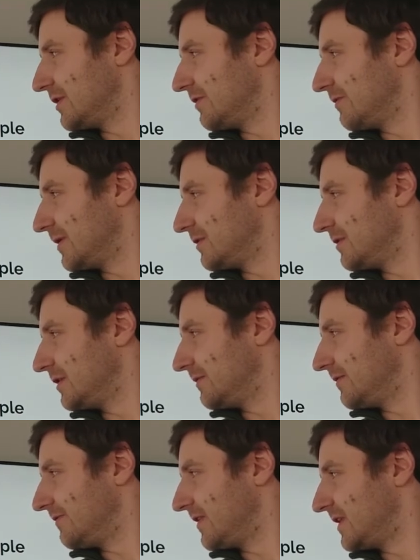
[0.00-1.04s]
you want to deal
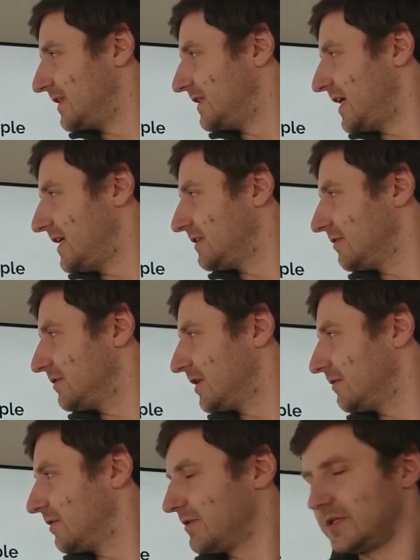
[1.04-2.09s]
with the data you
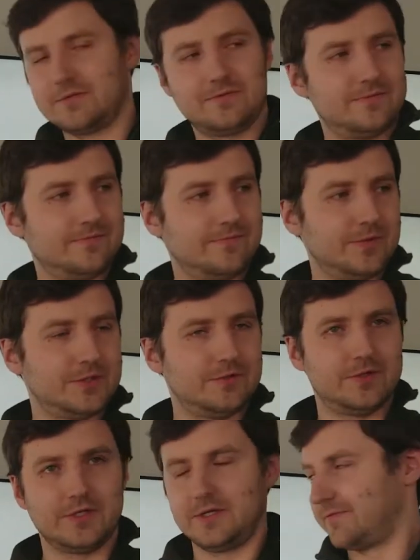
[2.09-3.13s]
downloaded, which you
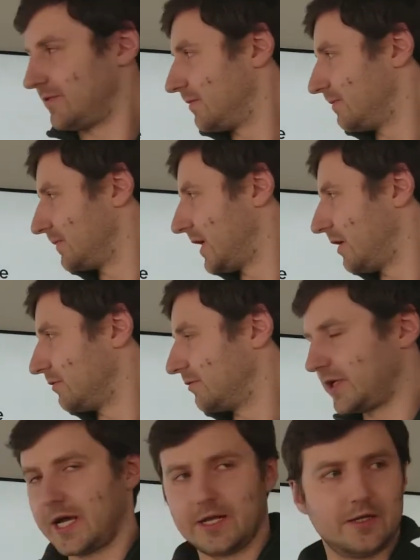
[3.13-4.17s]
retrieve from
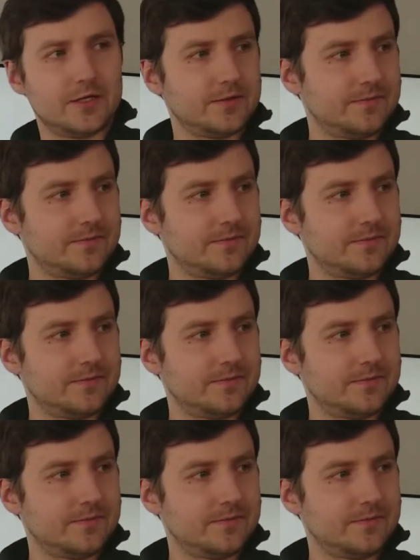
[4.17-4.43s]
download handler.